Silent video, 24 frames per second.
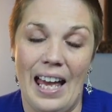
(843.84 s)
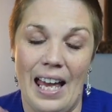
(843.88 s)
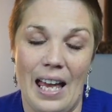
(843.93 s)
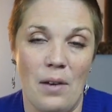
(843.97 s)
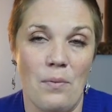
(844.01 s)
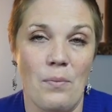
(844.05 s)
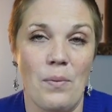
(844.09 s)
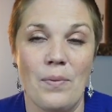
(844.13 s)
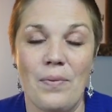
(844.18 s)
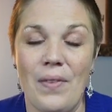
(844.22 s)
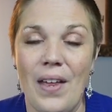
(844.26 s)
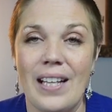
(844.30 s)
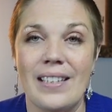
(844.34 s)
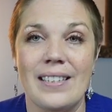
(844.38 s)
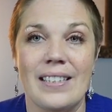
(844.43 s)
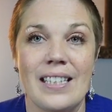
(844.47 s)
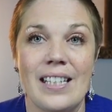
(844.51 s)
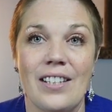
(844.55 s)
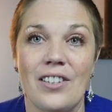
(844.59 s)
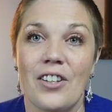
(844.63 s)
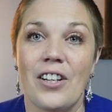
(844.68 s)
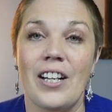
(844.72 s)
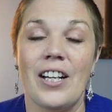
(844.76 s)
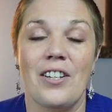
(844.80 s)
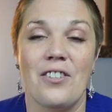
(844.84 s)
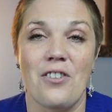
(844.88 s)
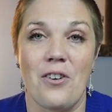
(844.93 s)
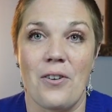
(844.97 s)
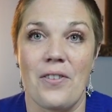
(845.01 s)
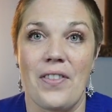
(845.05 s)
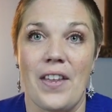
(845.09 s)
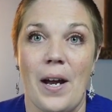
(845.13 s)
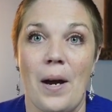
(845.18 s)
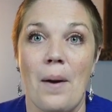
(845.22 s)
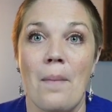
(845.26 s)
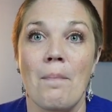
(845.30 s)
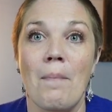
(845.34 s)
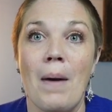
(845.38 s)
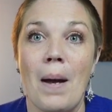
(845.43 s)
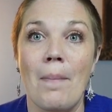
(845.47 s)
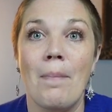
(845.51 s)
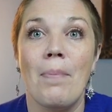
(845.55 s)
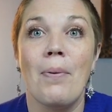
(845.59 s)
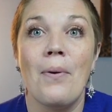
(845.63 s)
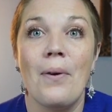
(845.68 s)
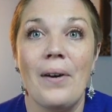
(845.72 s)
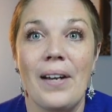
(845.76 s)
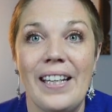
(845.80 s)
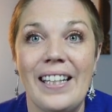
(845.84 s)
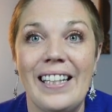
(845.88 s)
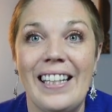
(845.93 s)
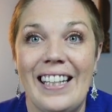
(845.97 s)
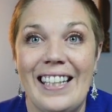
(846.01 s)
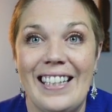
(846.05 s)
And that's neither here nor there. My point